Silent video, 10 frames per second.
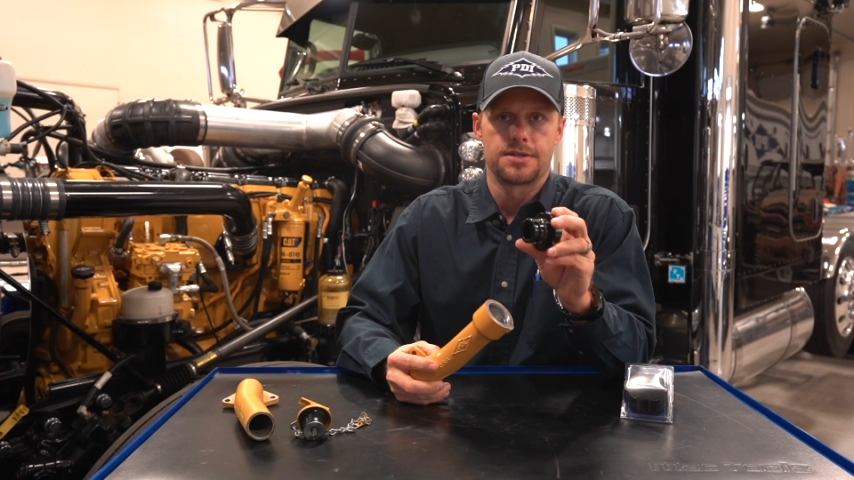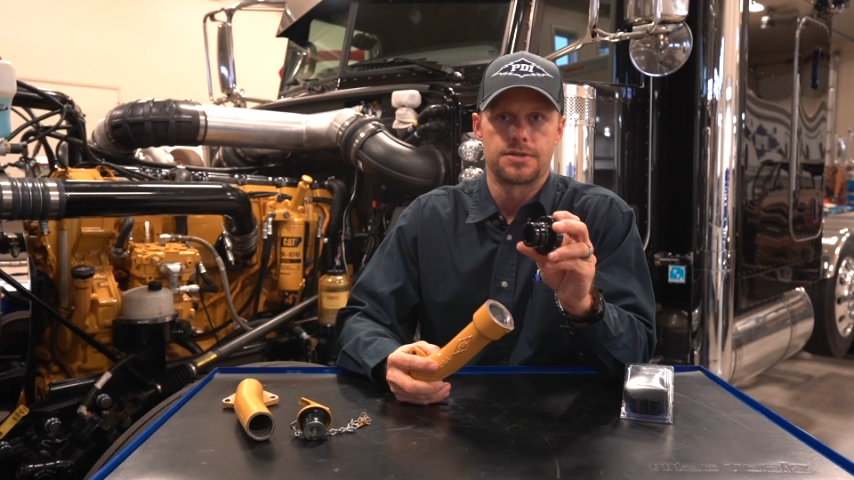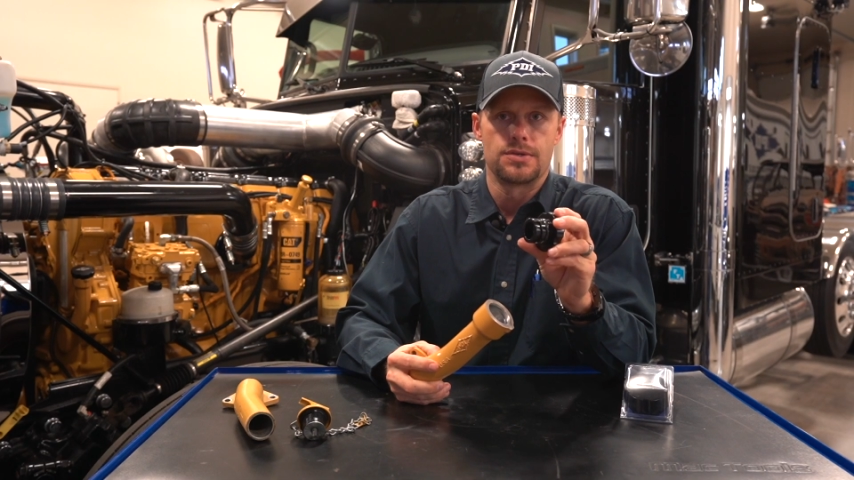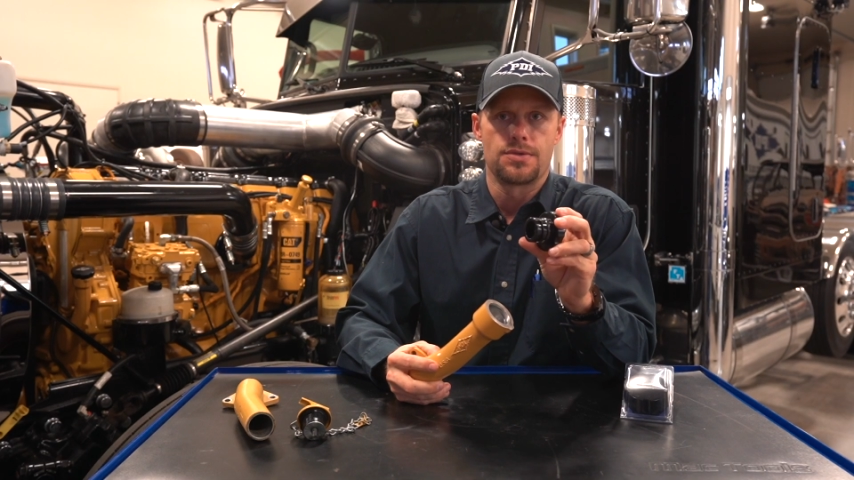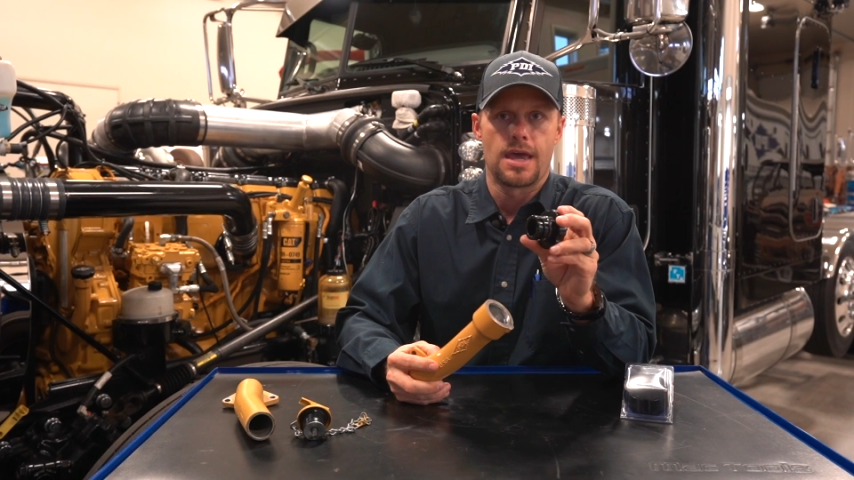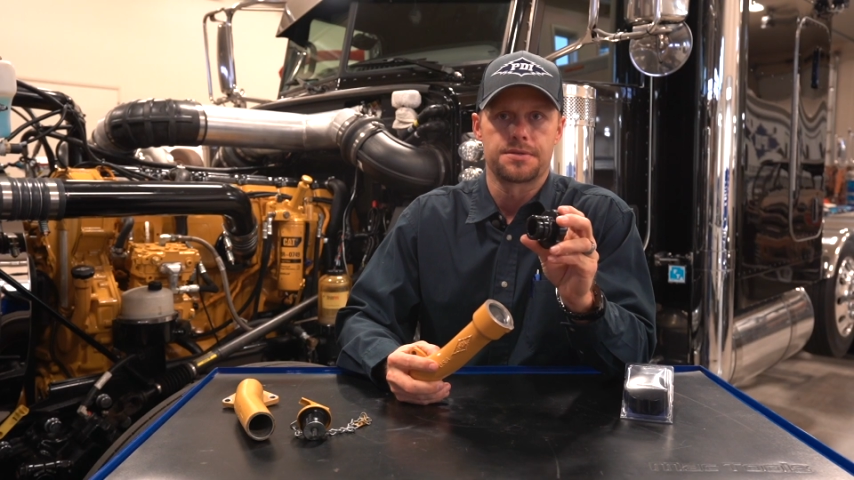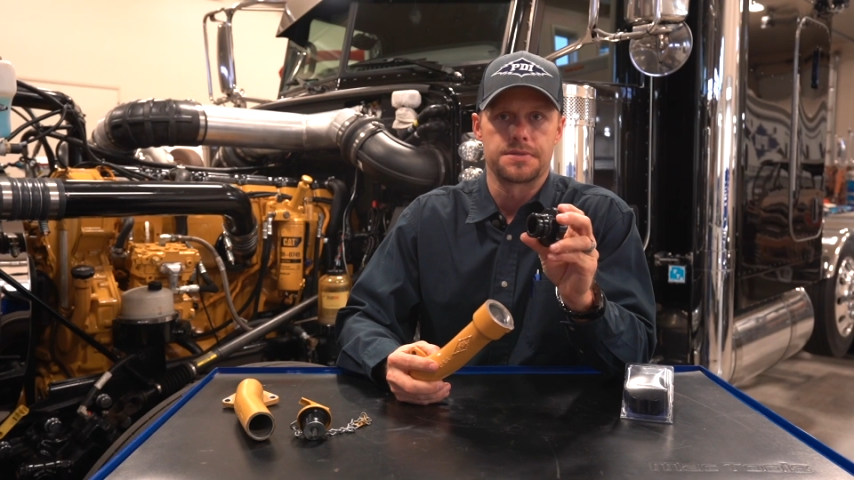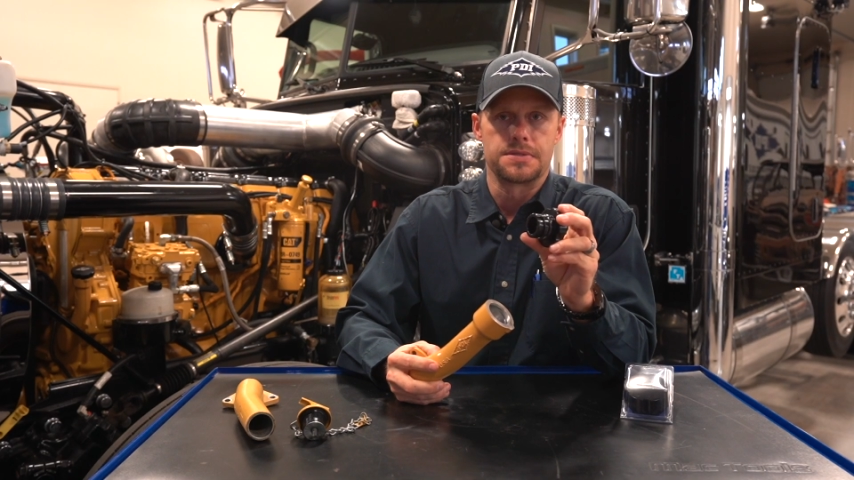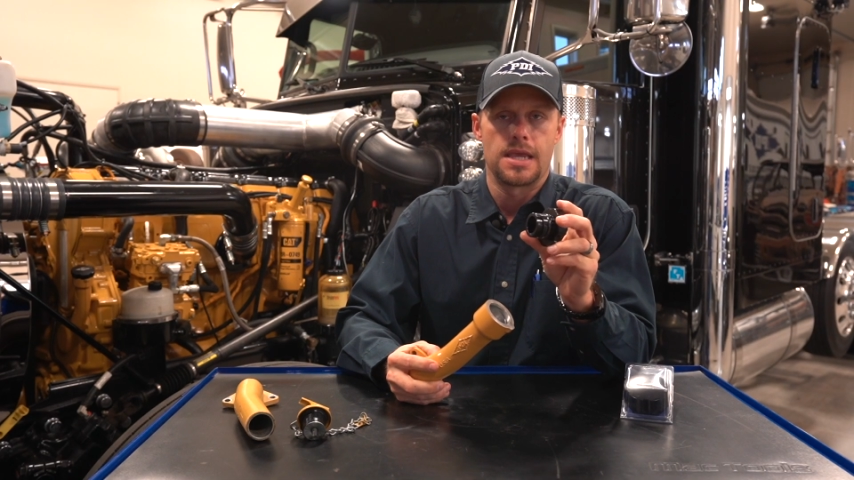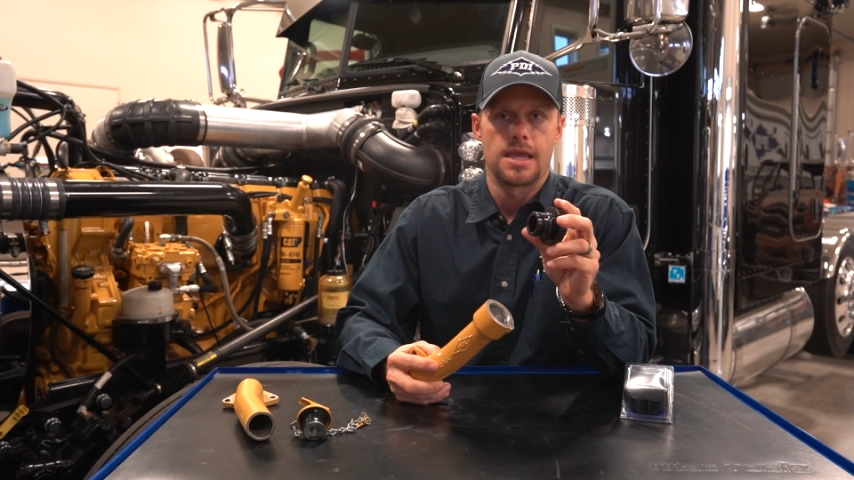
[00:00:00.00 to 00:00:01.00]
to
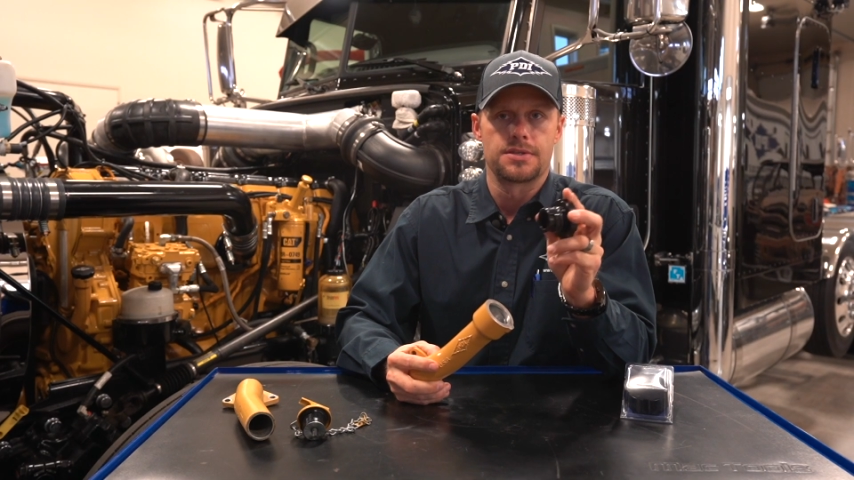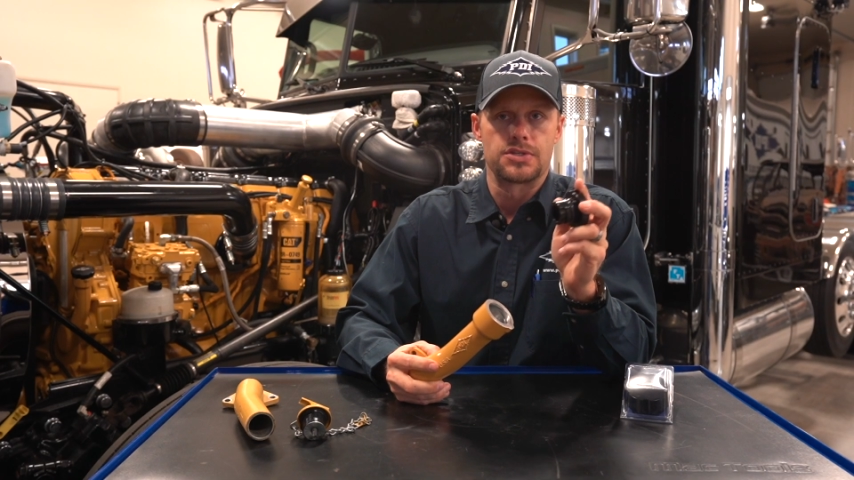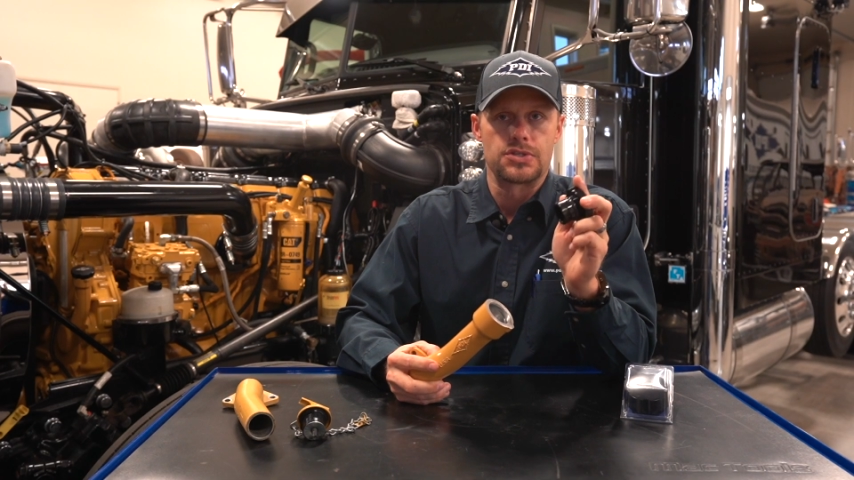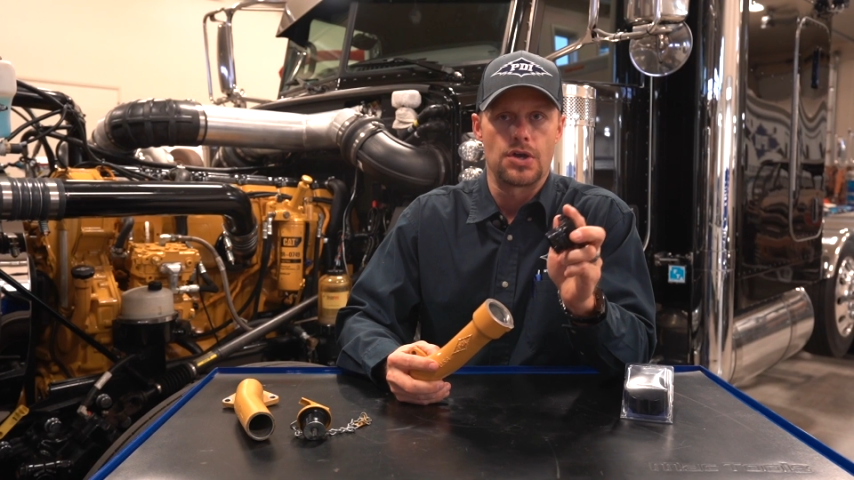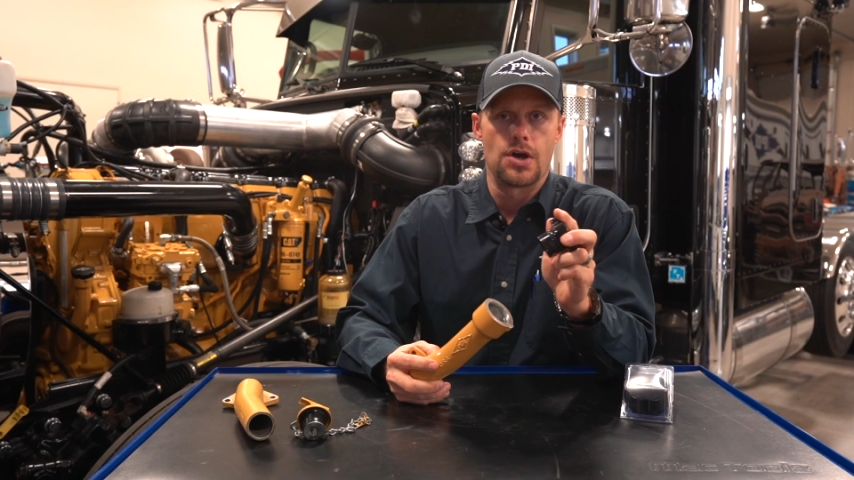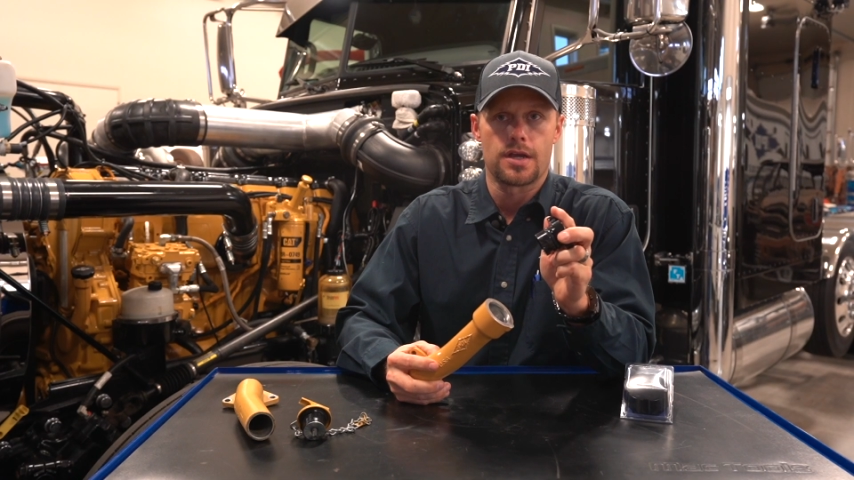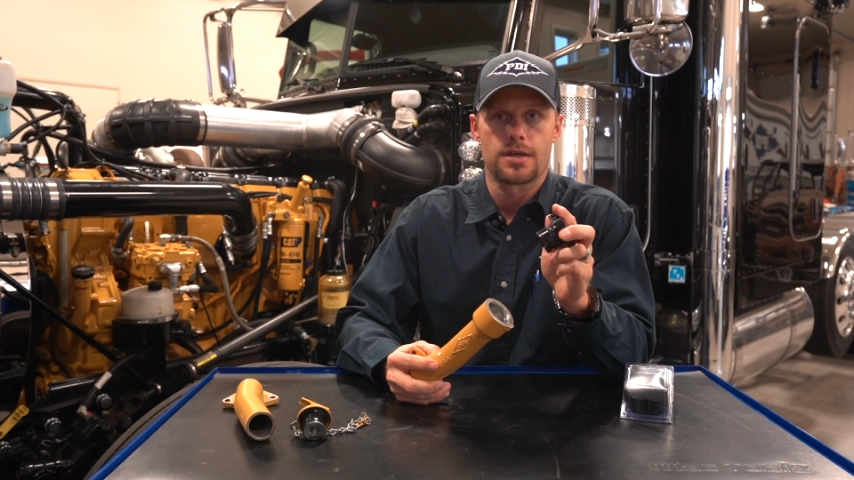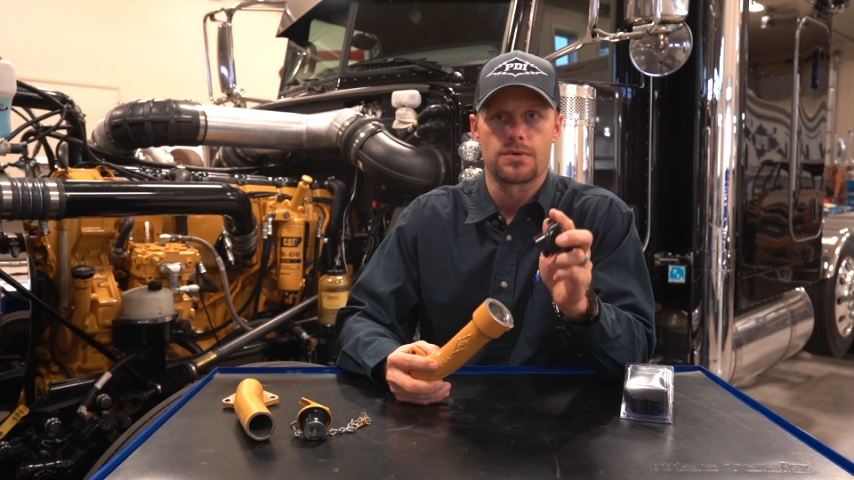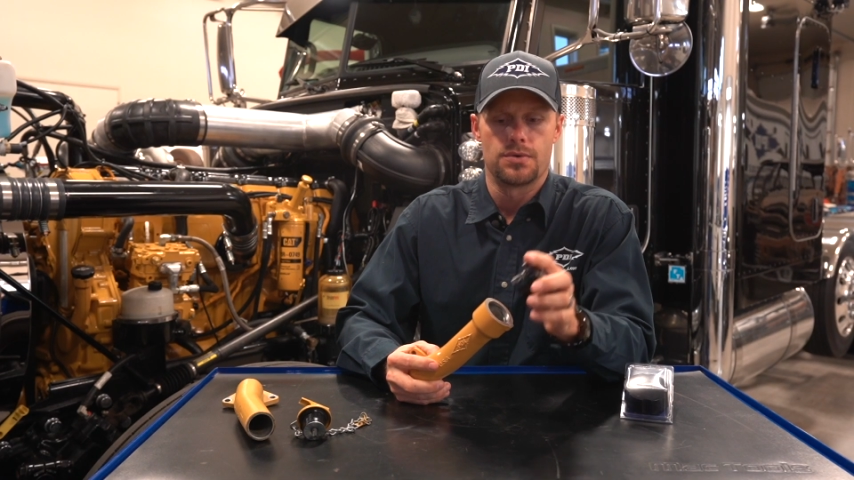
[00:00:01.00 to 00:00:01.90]
2010 stock